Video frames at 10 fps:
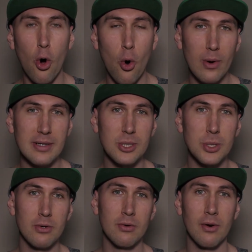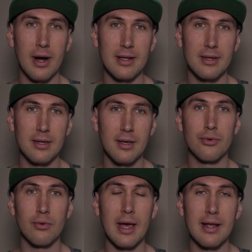always feel great
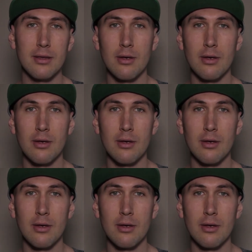to get